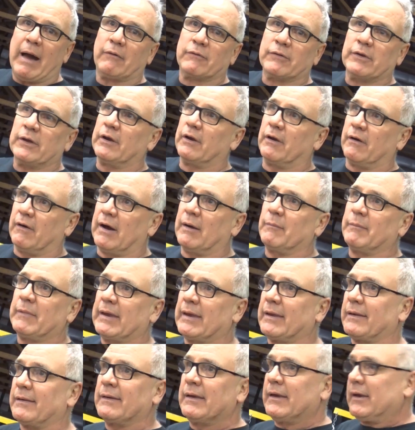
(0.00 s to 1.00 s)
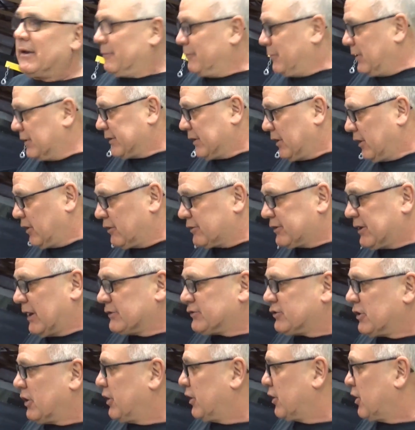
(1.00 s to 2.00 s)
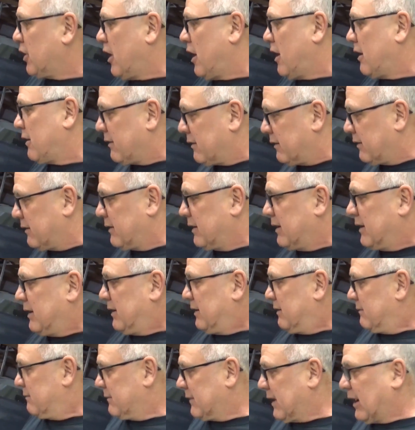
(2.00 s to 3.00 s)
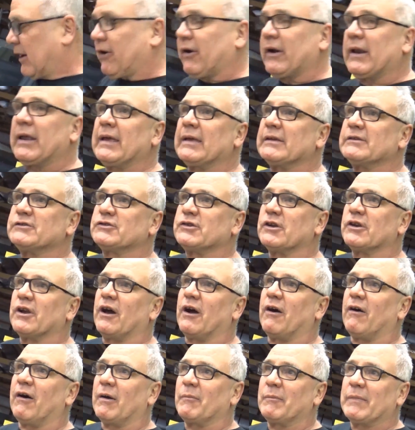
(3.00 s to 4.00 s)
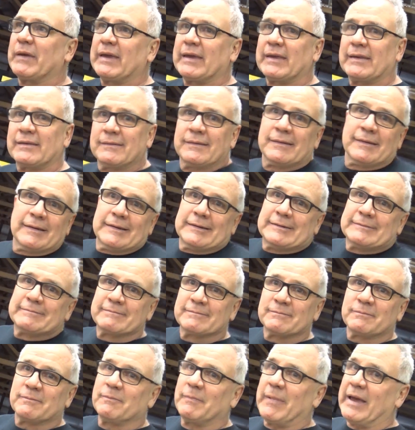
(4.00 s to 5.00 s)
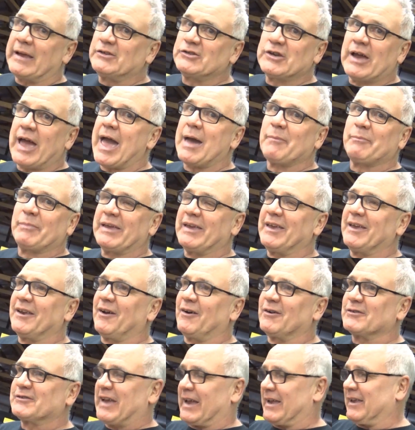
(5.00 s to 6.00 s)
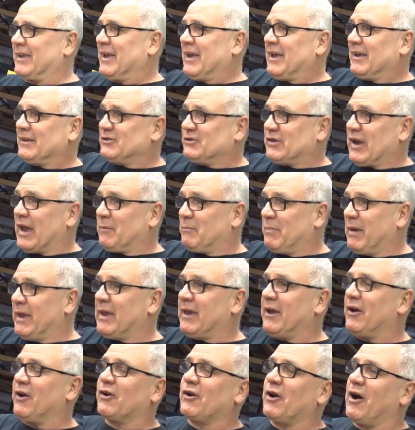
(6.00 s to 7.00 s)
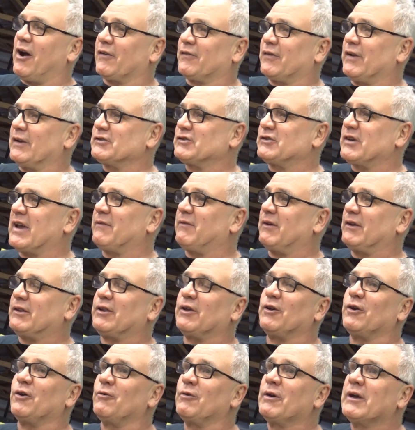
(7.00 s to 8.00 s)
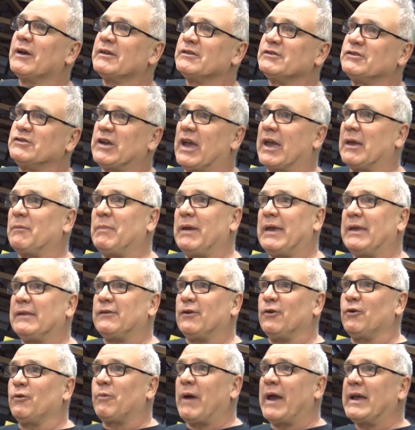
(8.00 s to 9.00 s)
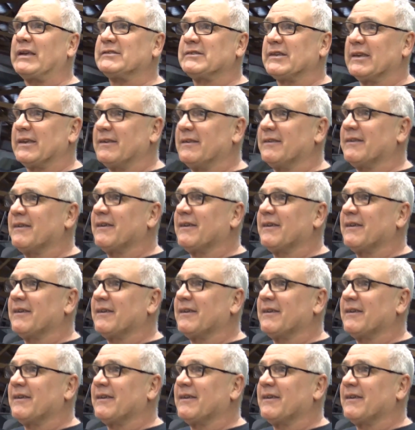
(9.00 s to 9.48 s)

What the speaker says: put the little touch on the car and there it is, makes you happy. It's like JB here calls his Chevy 2 JB2 Racing.